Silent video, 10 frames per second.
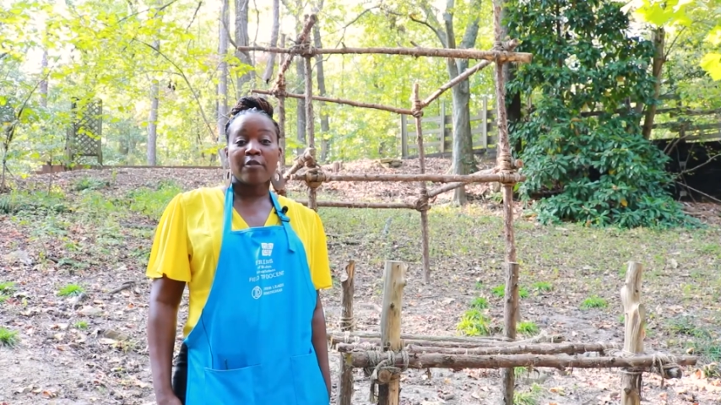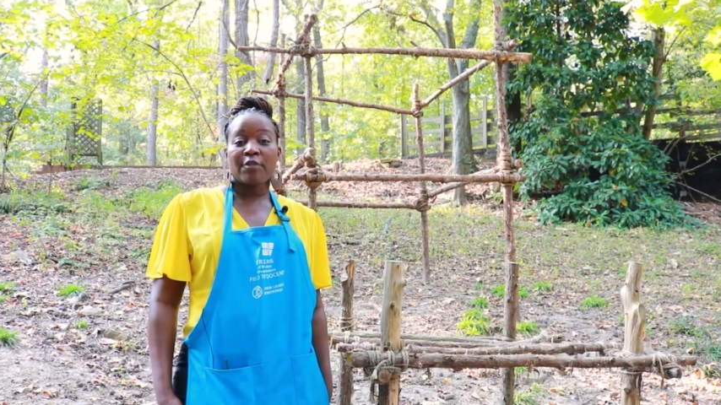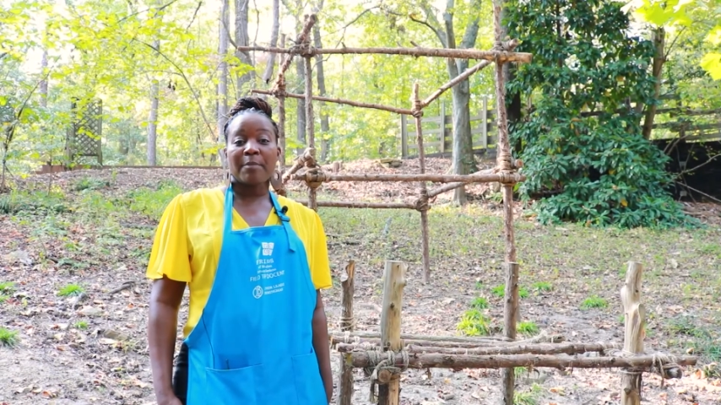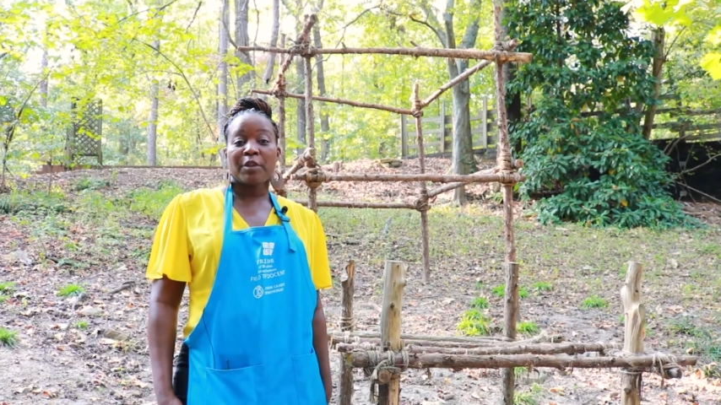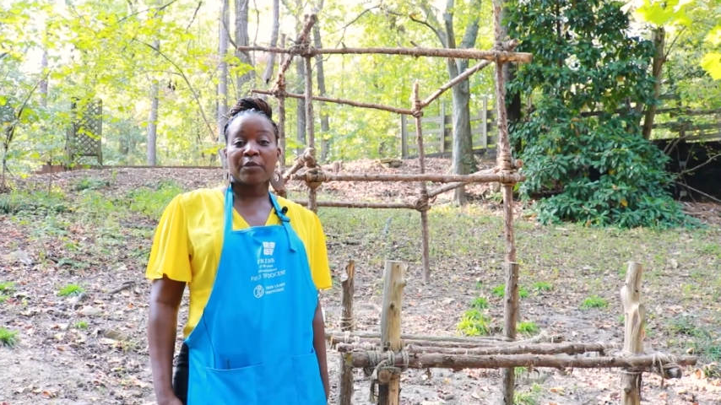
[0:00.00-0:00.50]

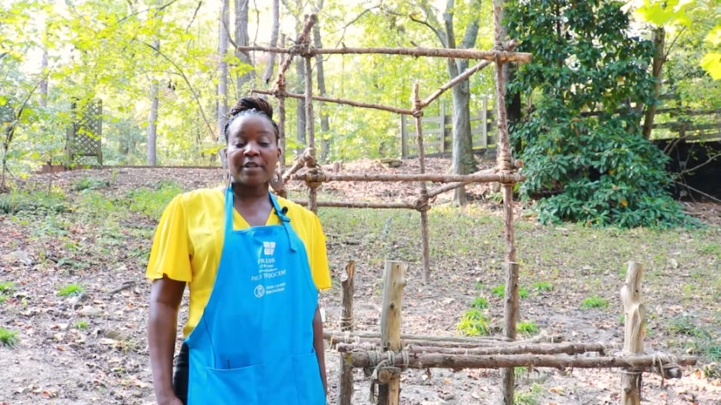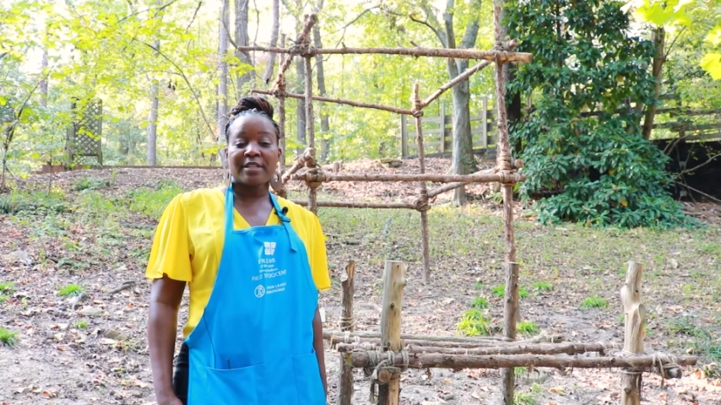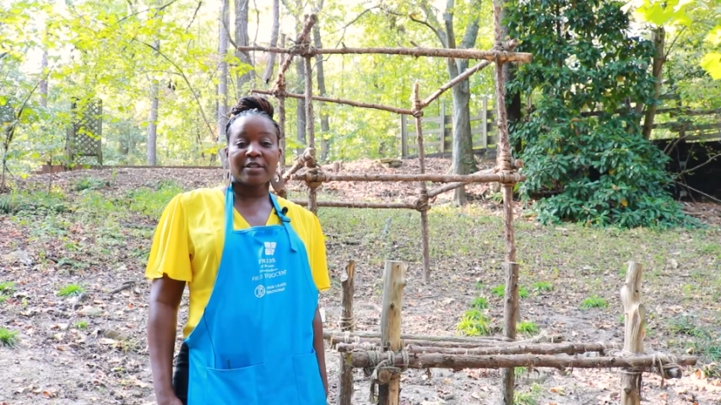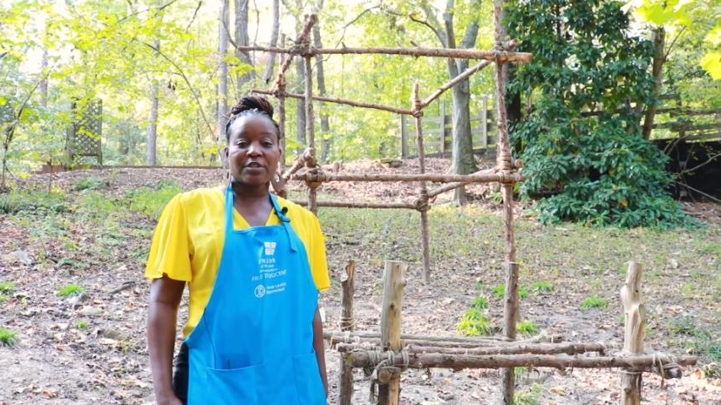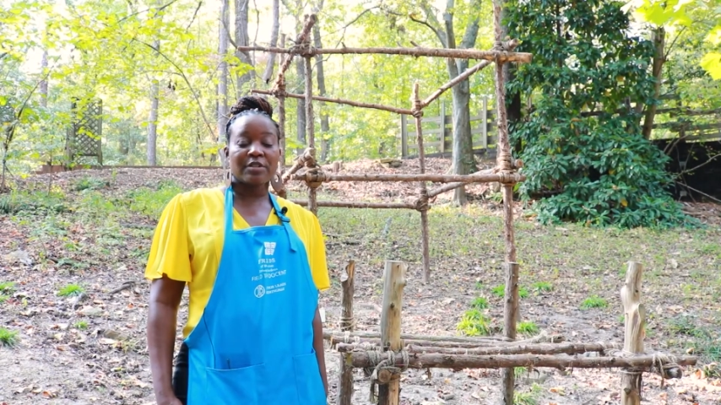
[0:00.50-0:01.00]
from the Three
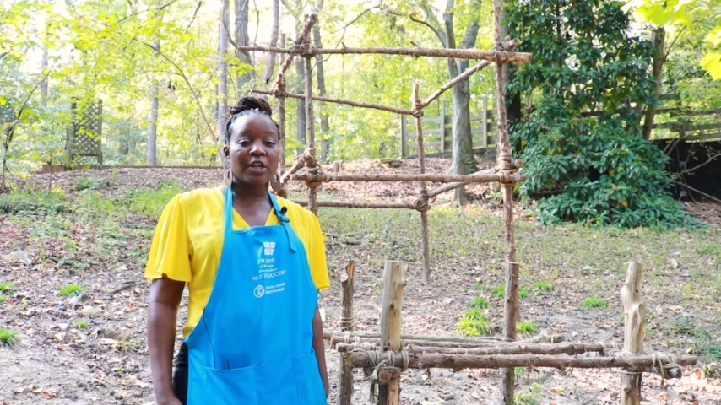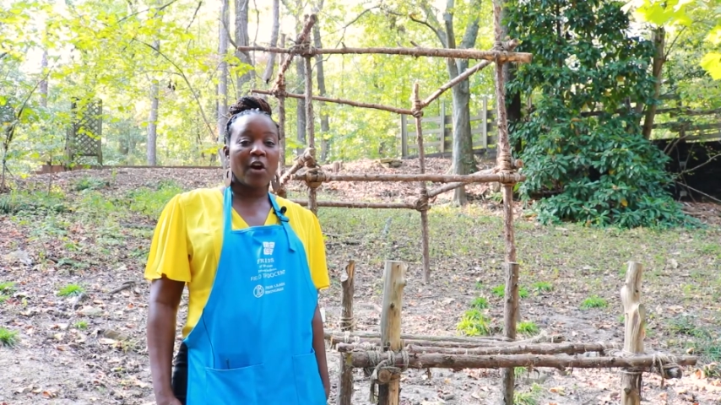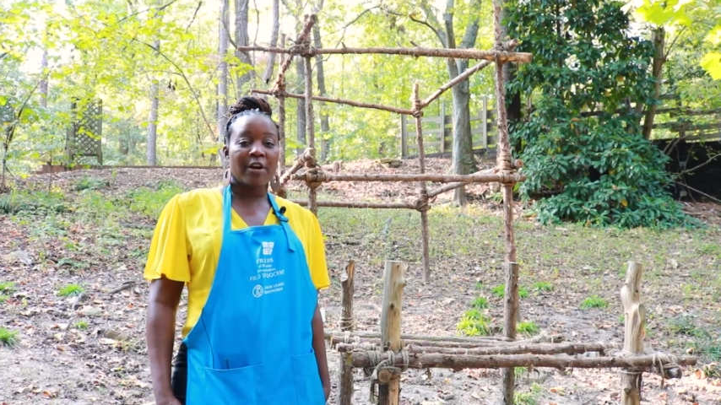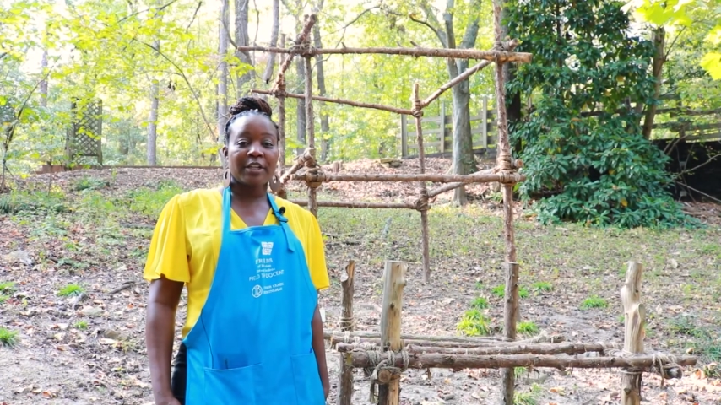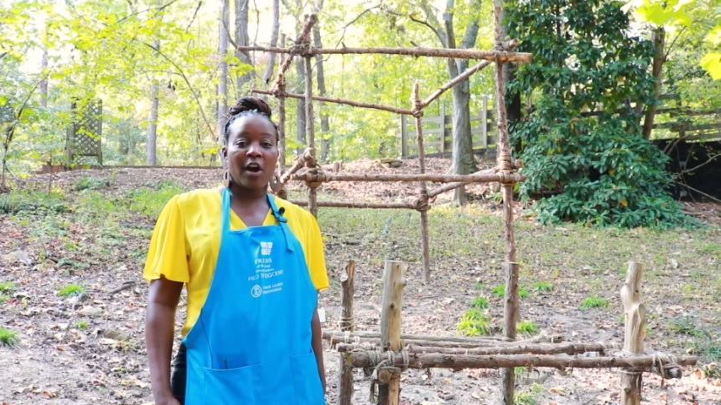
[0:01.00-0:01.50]
Sisters
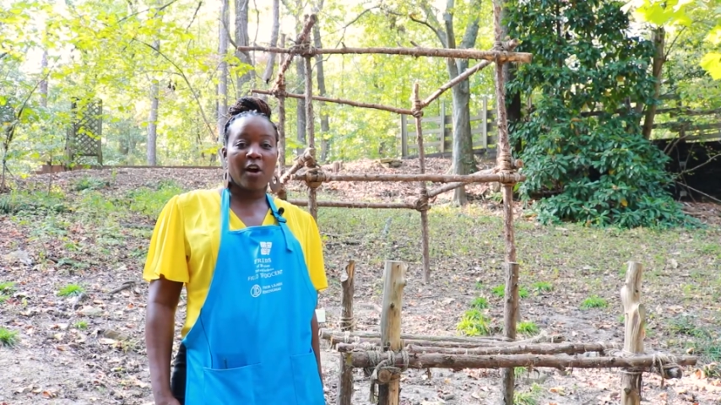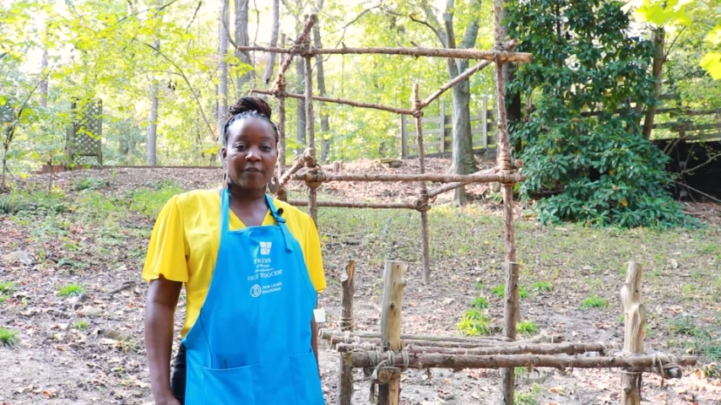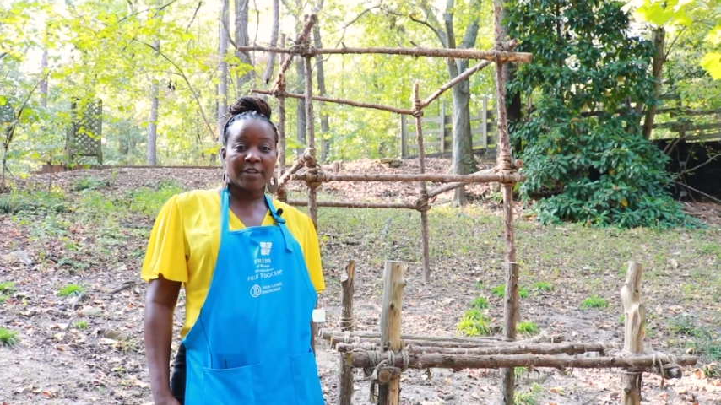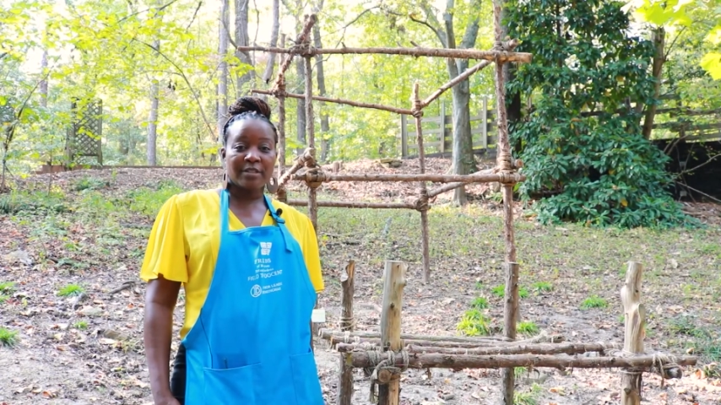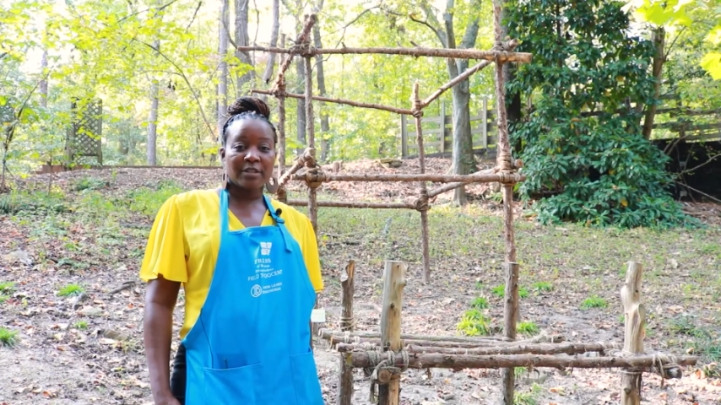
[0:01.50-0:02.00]
garden
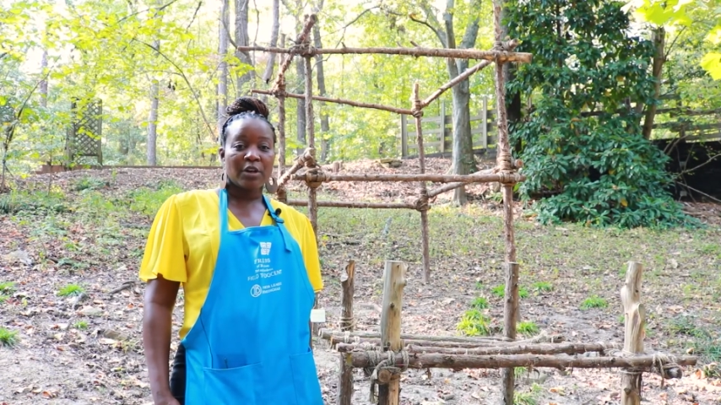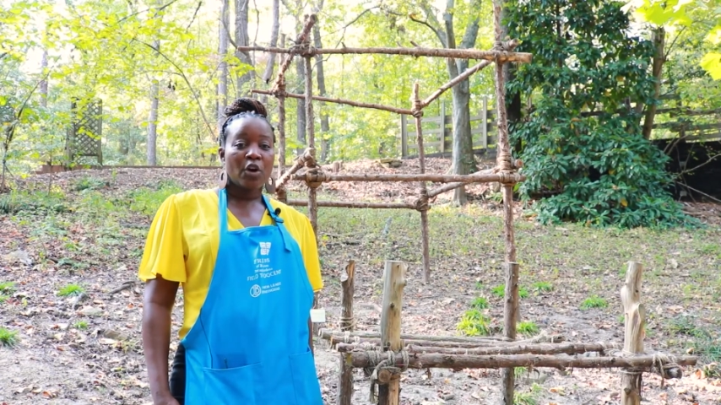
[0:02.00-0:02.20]
harvest